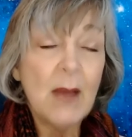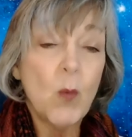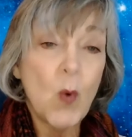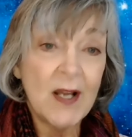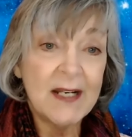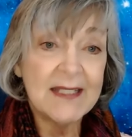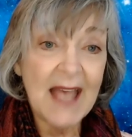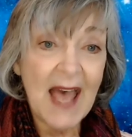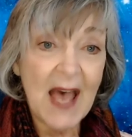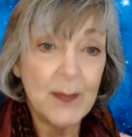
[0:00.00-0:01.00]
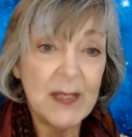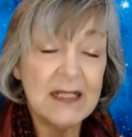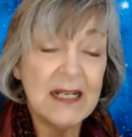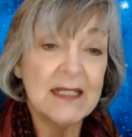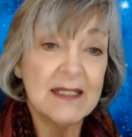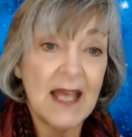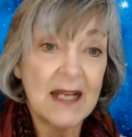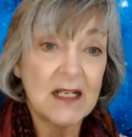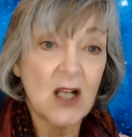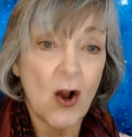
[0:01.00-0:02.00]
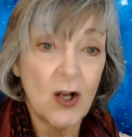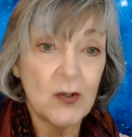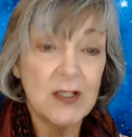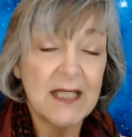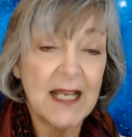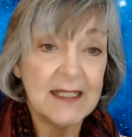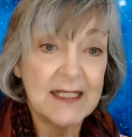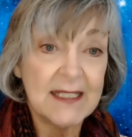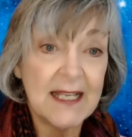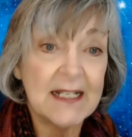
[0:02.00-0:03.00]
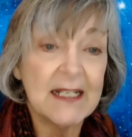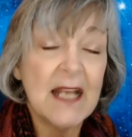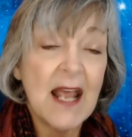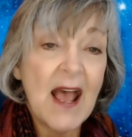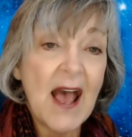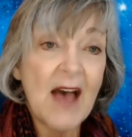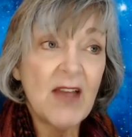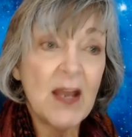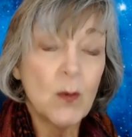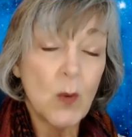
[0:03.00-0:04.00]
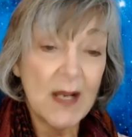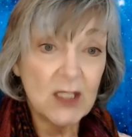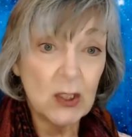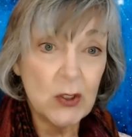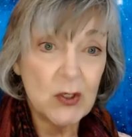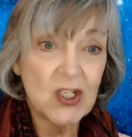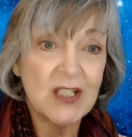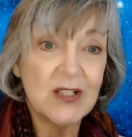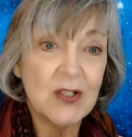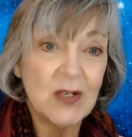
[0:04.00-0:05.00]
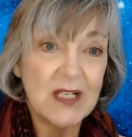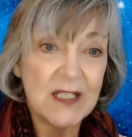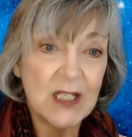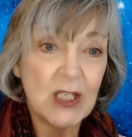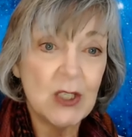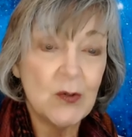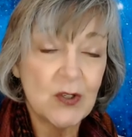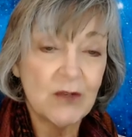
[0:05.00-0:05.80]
what has happened is that Congress and the Senate have a resolution to continue to